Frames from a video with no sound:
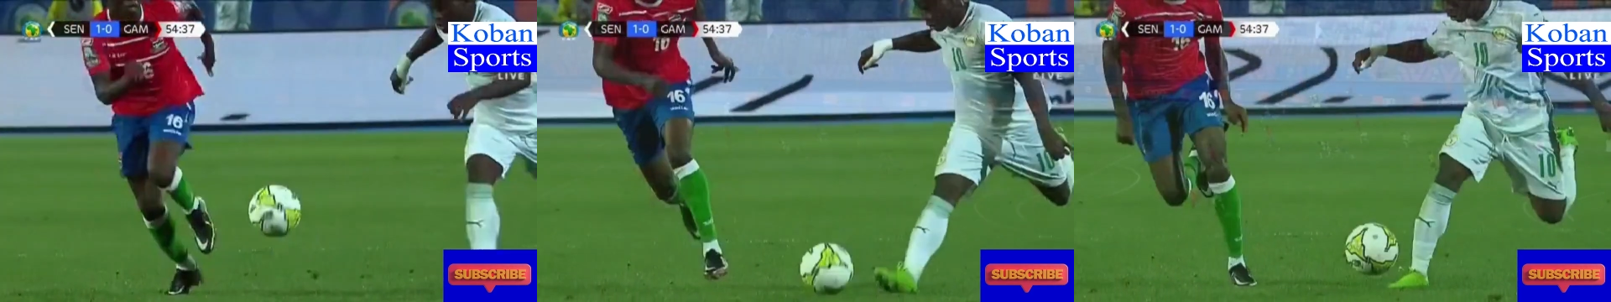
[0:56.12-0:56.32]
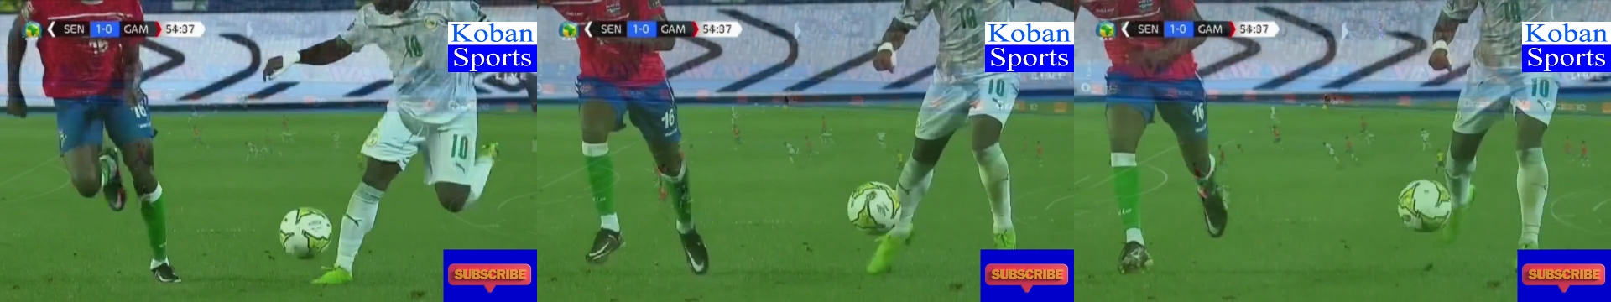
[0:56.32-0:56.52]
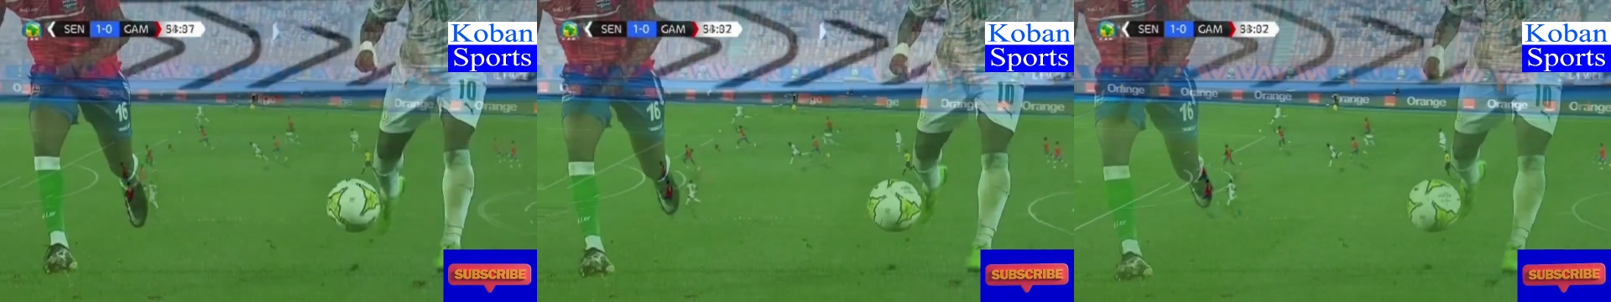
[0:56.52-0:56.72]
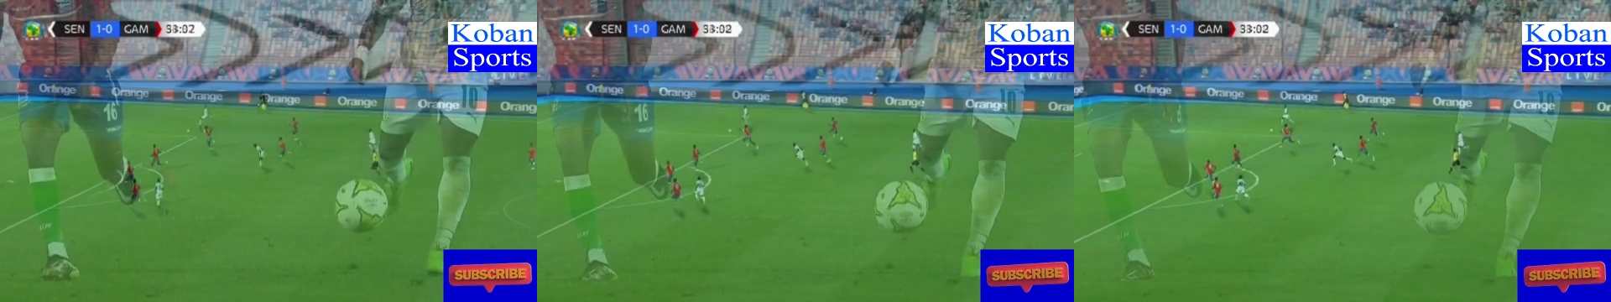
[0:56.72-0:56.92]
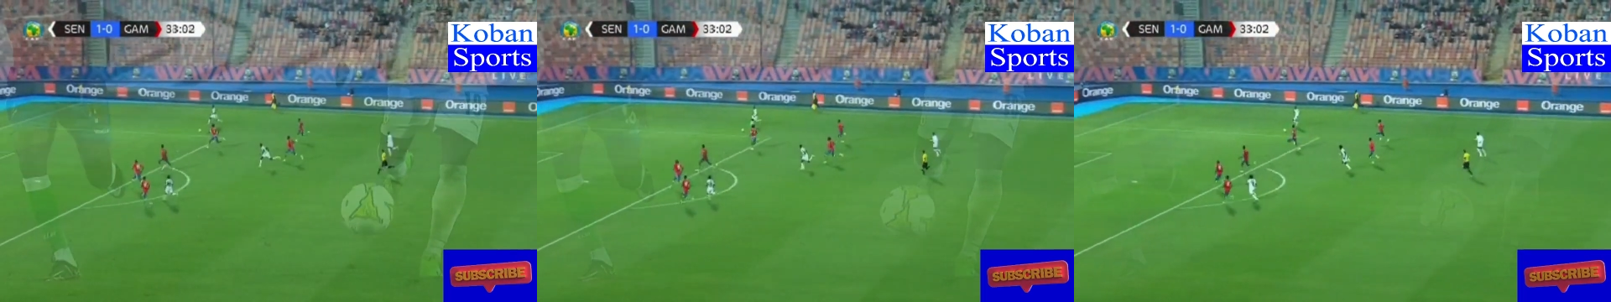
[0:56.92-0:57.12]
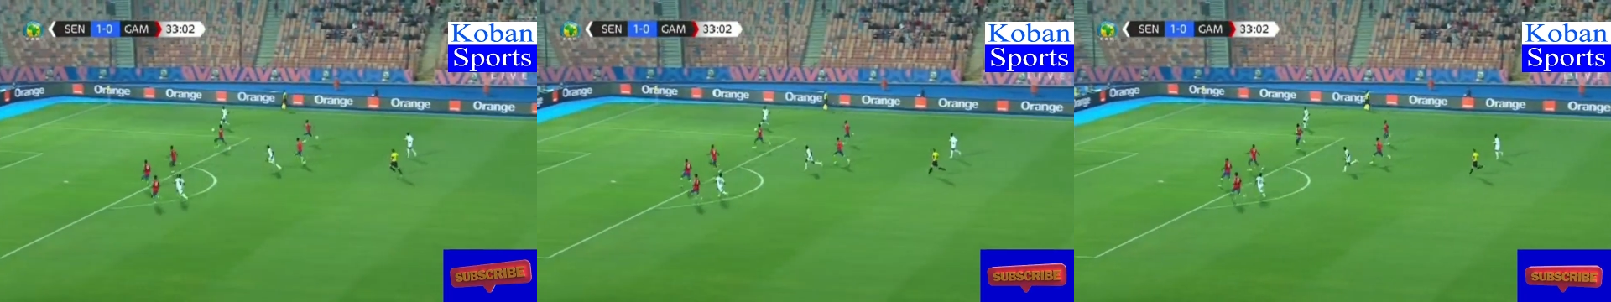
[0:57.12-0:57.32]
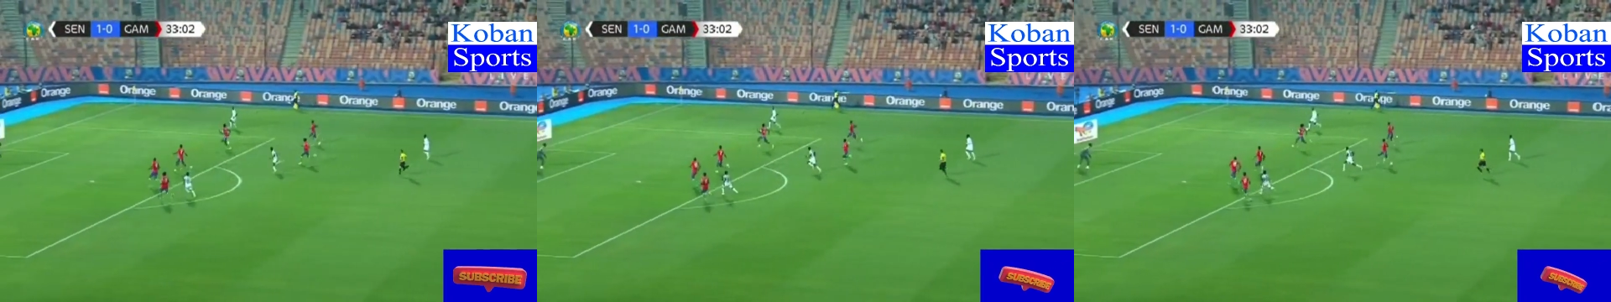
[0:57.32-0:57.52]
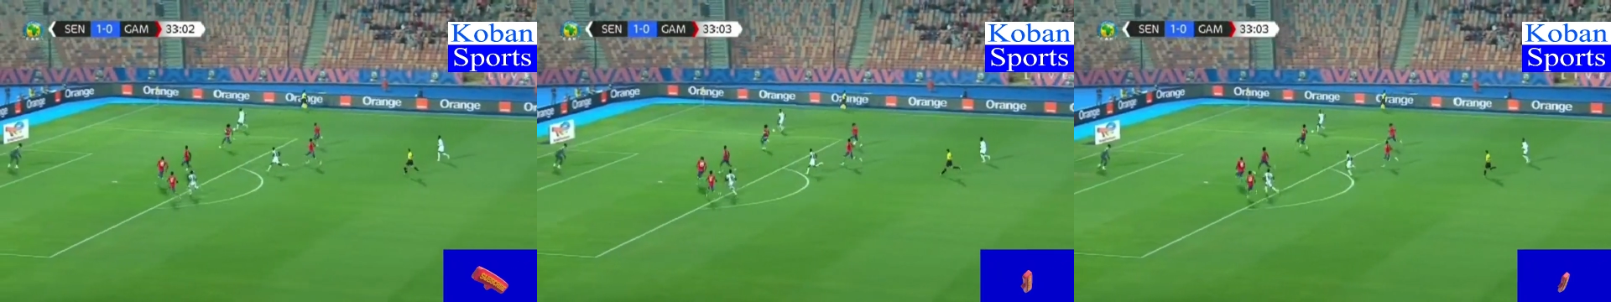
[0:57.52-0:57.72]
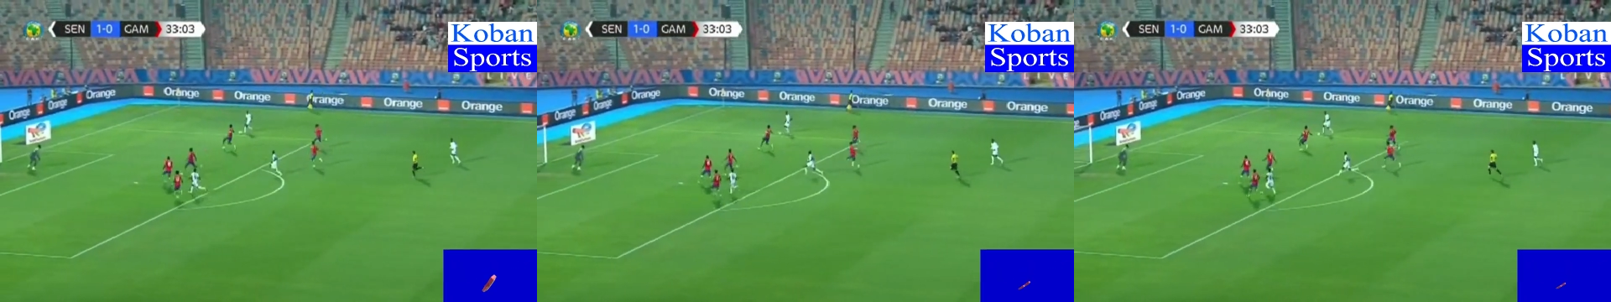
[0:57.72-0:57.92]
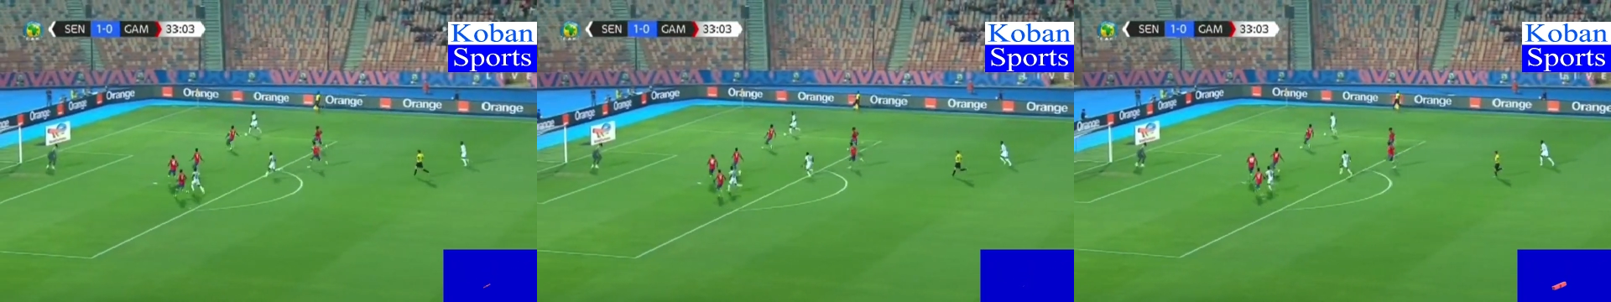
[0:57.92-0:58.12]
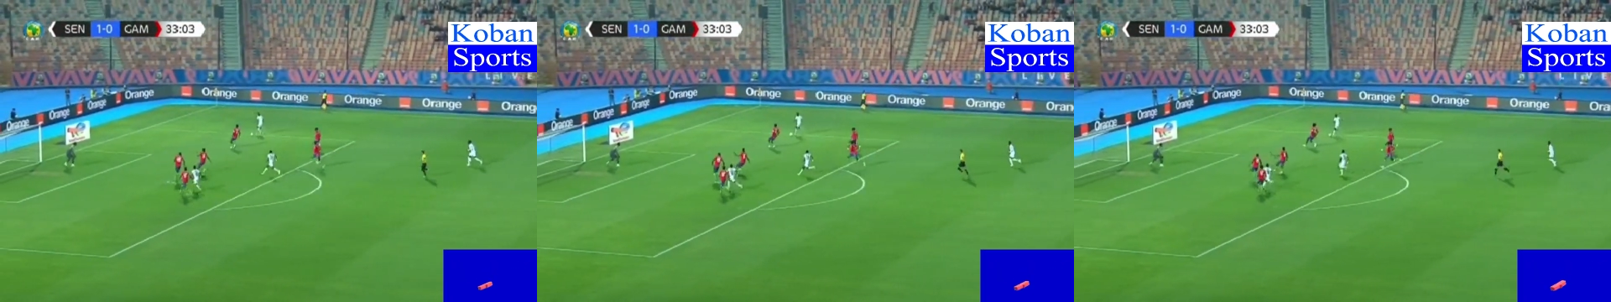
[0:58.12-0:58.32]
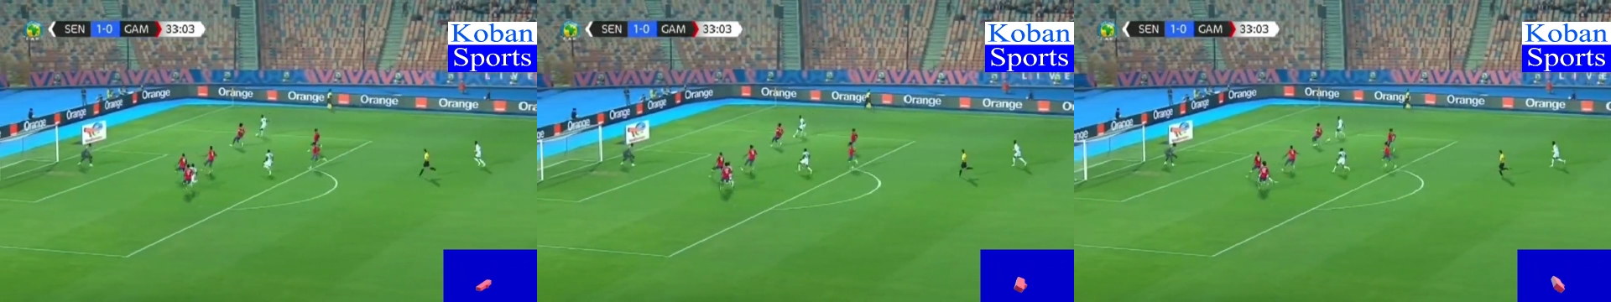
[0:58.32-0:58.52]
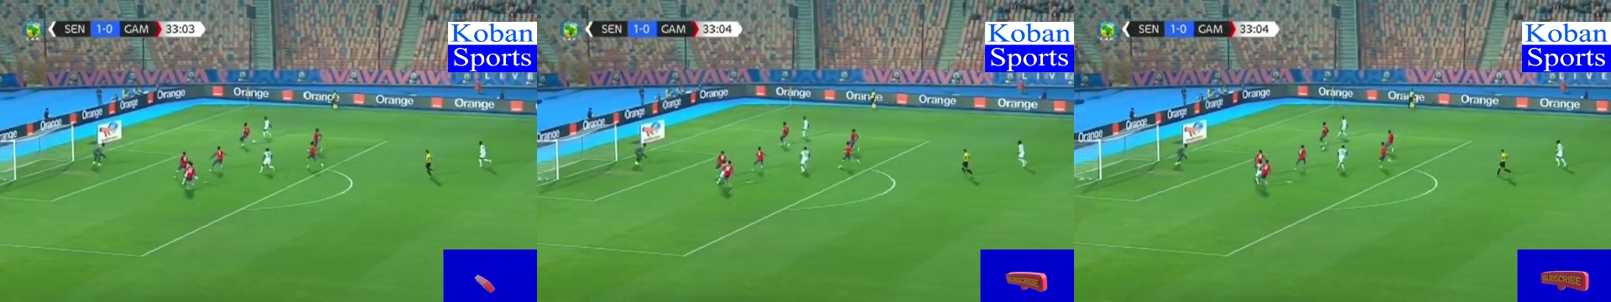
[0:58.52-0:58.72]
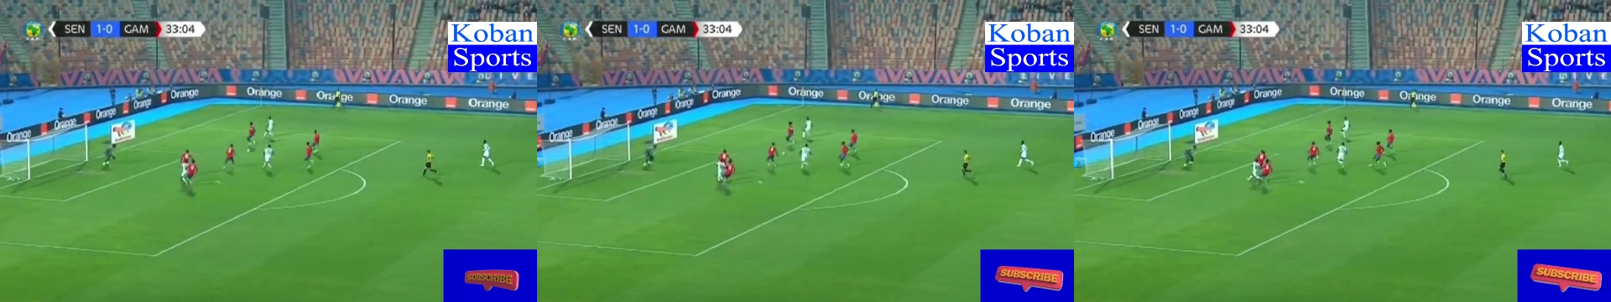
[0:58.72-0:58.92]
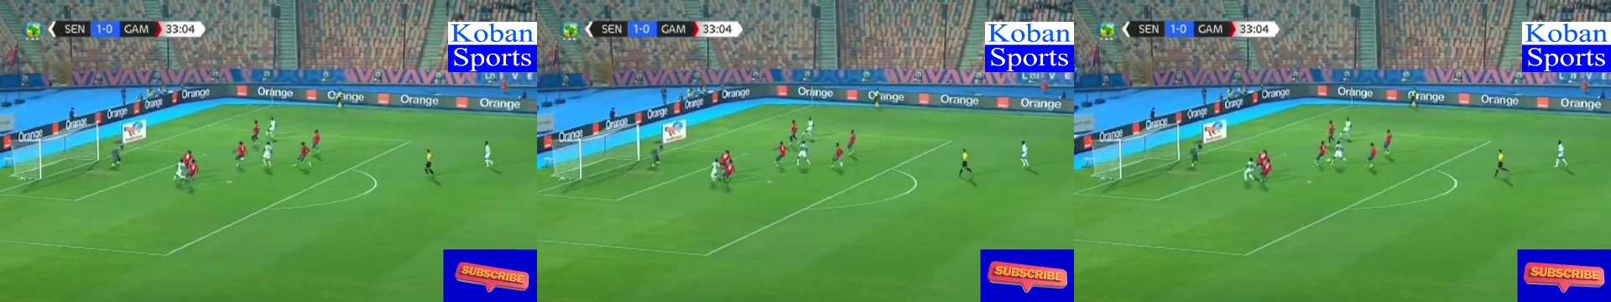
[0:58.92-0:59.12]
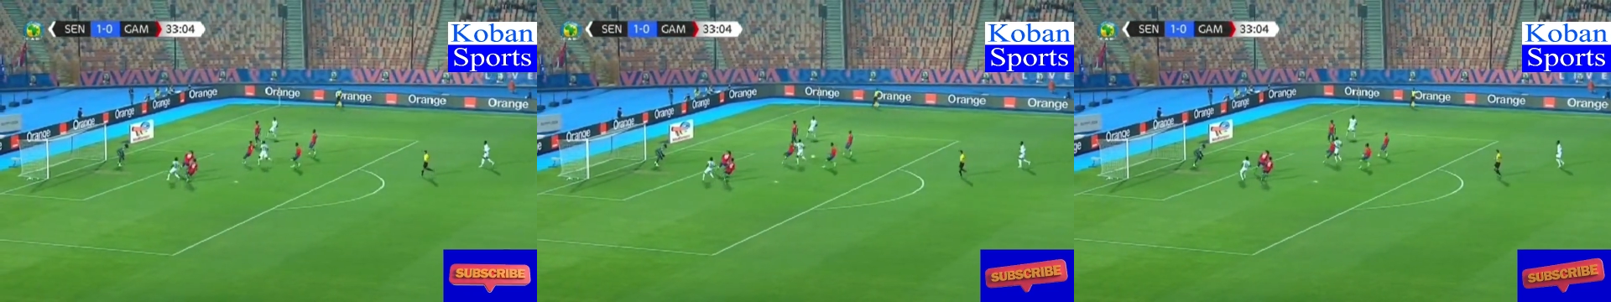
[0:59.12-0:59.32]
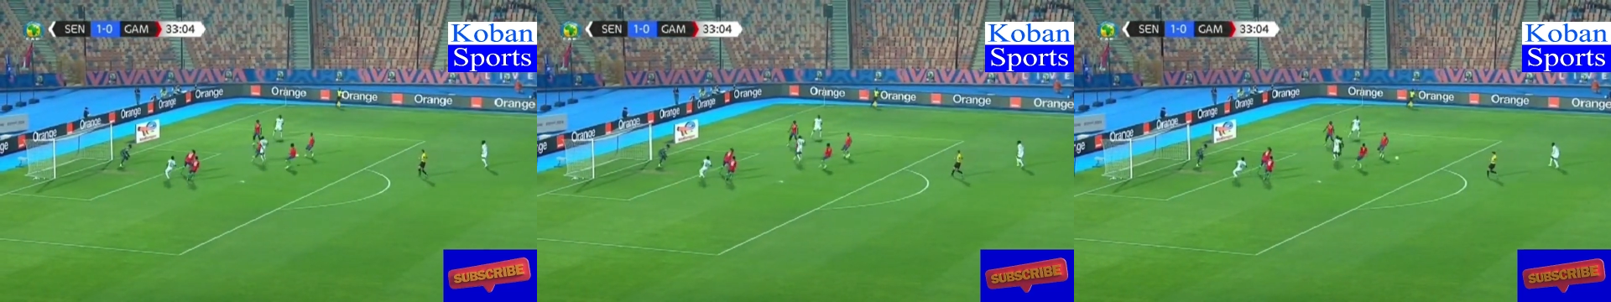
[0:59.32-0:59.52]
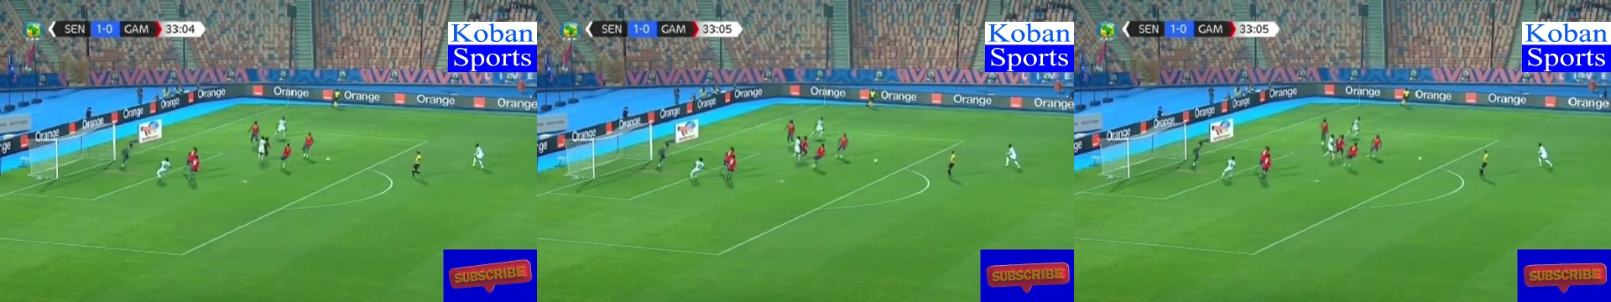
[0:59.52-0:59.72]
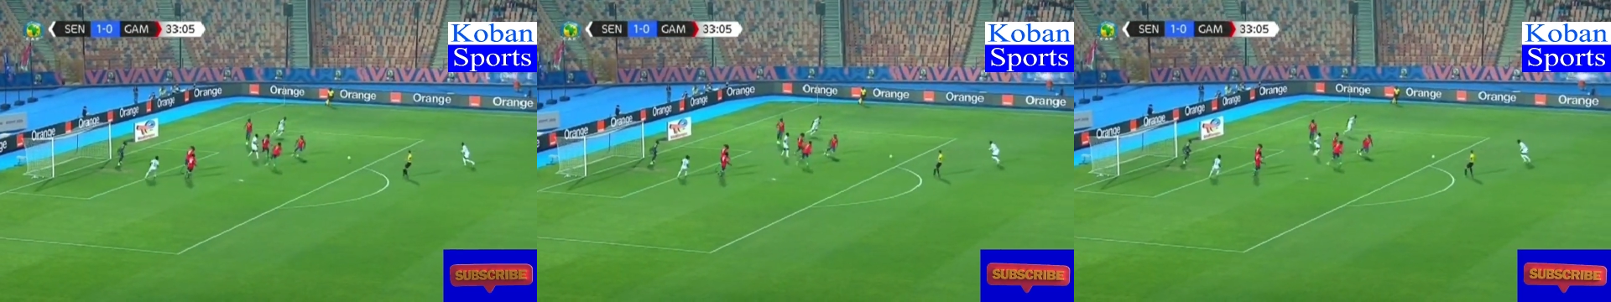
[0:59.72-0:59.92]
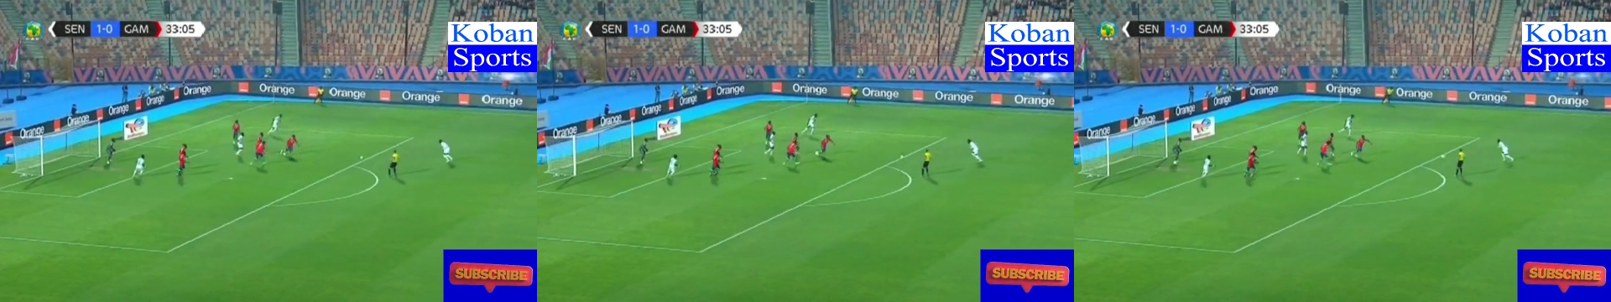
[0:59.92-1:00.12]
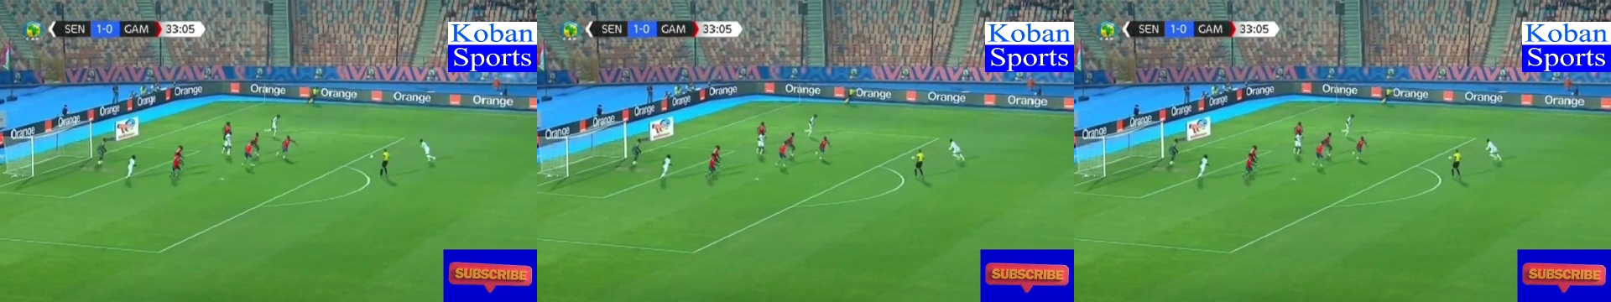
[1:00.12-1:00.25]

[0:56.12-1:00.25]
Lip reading: No face is visible, so there are no lips to read.